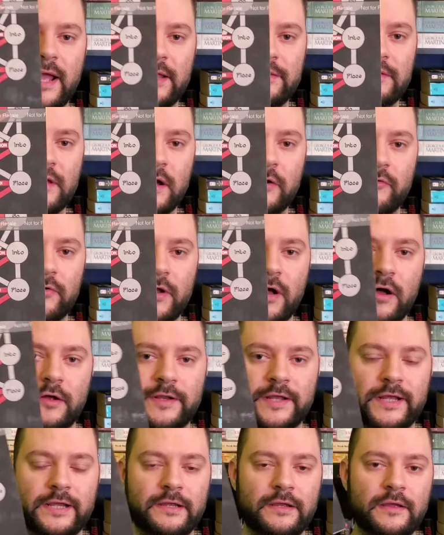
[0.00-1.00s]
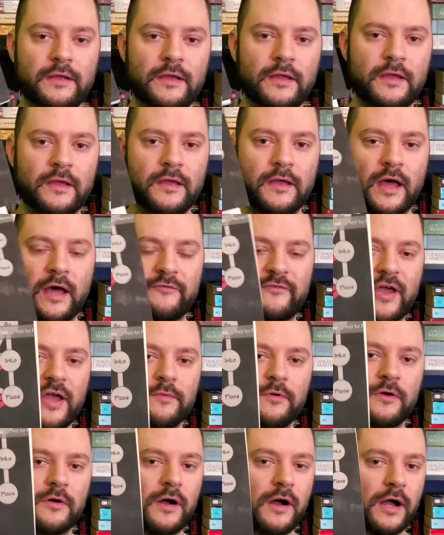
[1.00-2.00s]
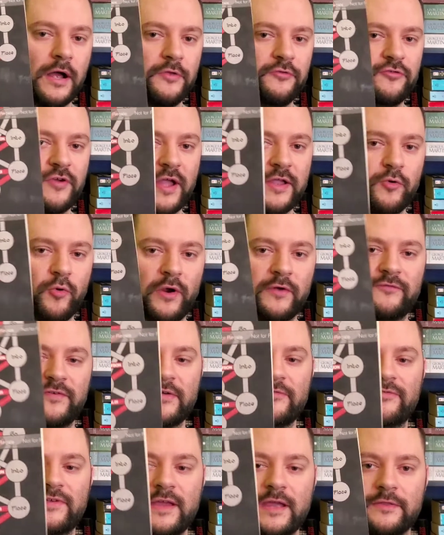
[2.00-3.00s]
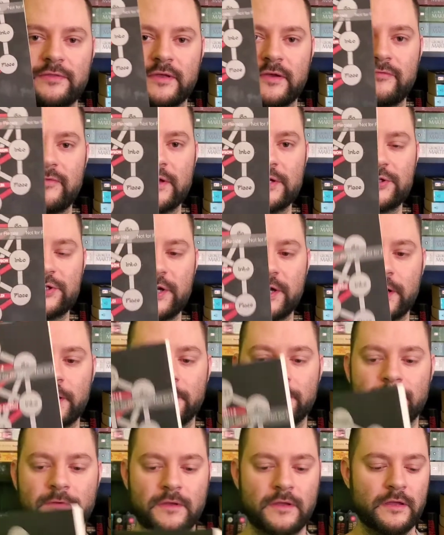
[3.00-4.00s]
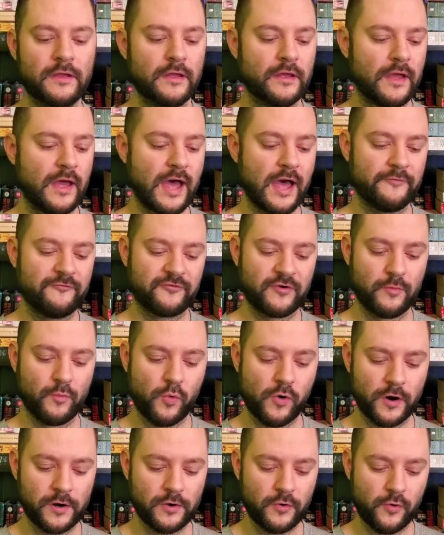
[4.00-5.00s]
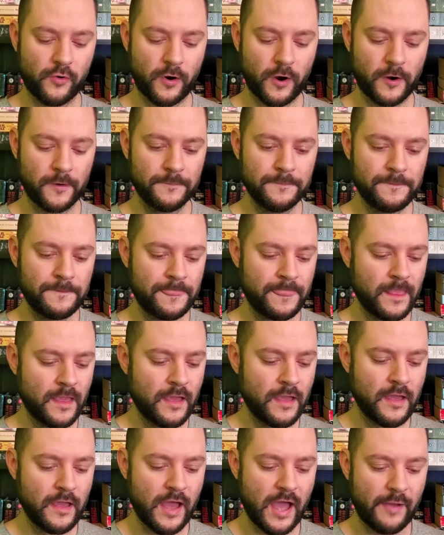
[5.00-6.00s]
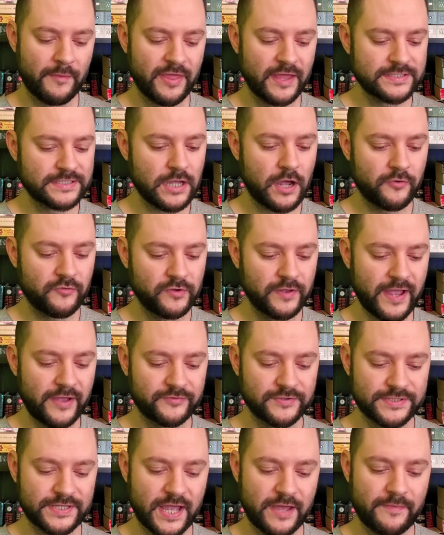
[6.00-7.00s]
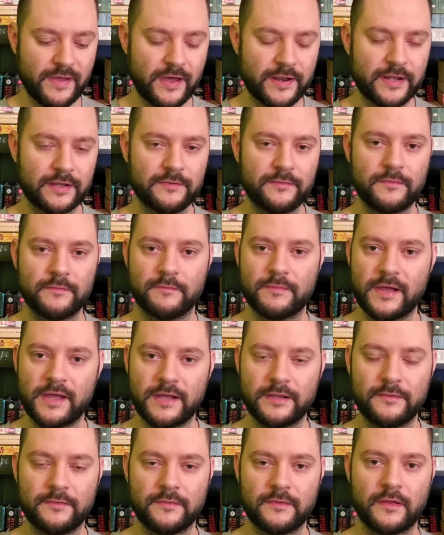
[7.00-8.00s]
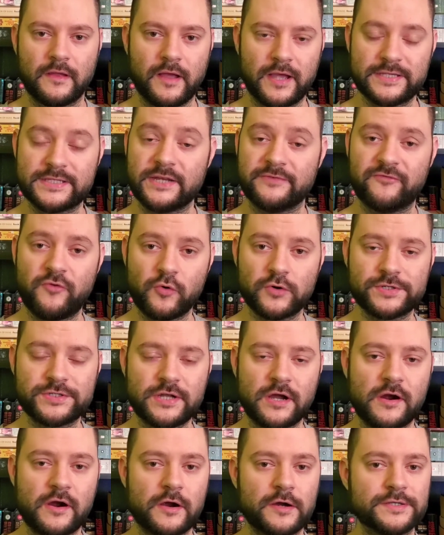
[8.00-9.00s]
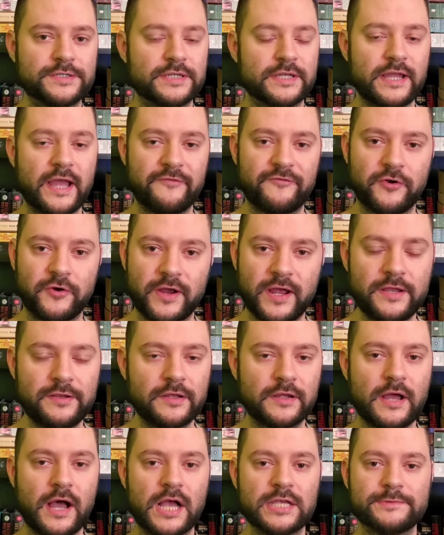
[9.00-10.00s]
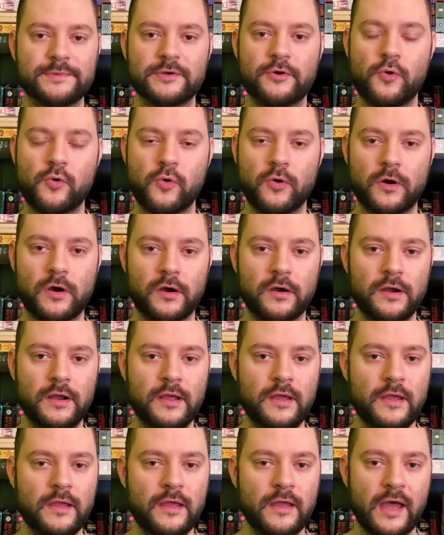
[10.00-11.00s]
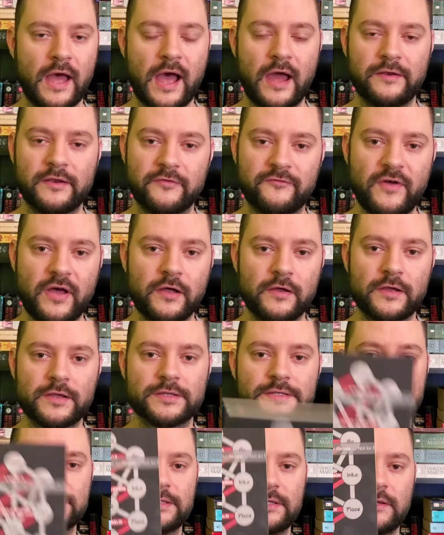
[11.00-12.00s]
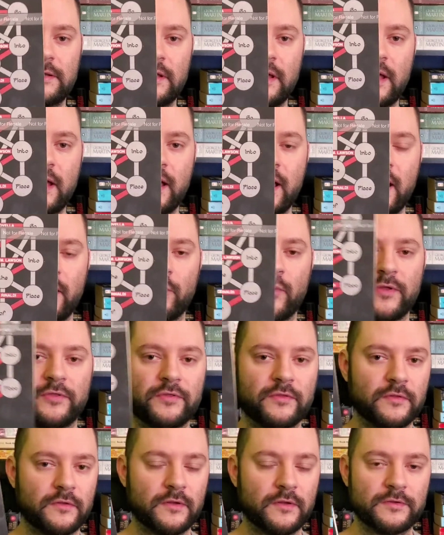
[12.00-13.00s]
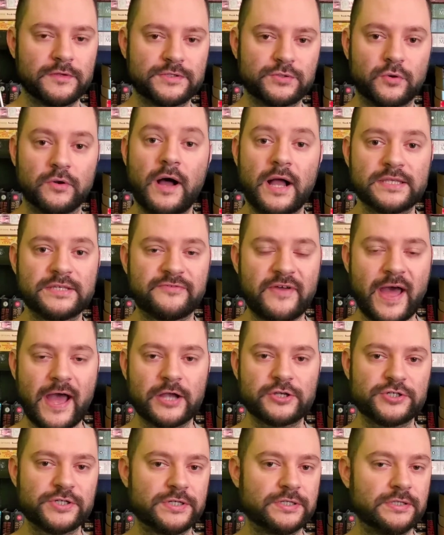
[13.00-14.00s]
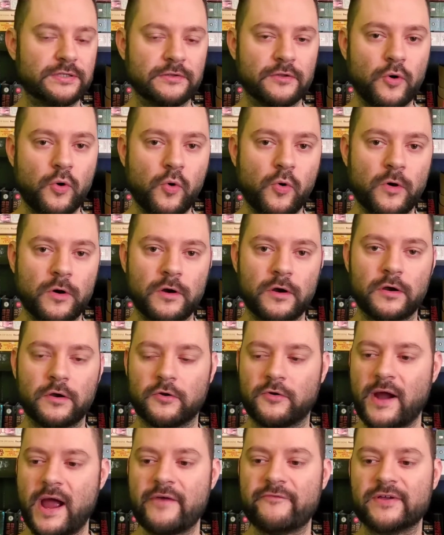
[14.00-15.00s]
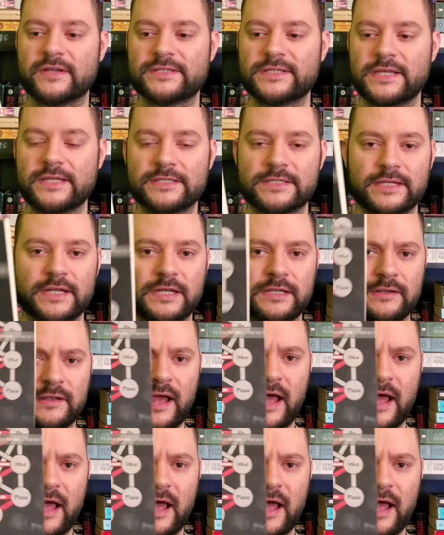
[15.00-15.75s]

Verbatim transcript: and Doug Rinaldi, available on January 15th of this year uh, from Wyrd Horror. Uh, that's all I really have to say about it. But like I said, four stars. If you're into cosmic horror, uh, novellas uh, with lots of action, horror, graphic scenes in it,